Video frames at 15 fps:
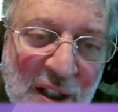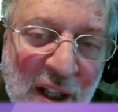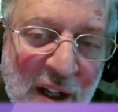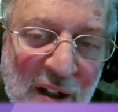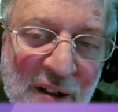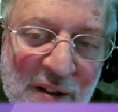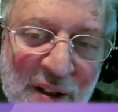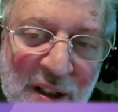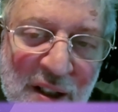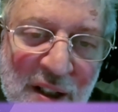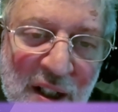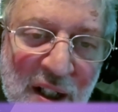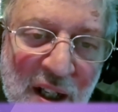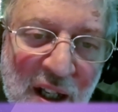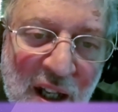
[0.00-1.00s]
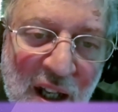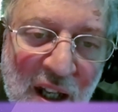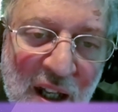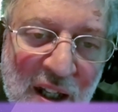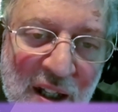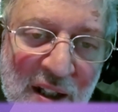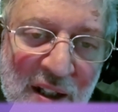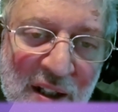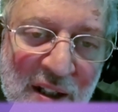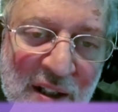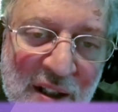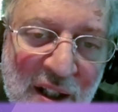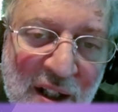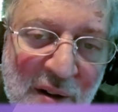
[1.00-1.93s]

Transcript: letter that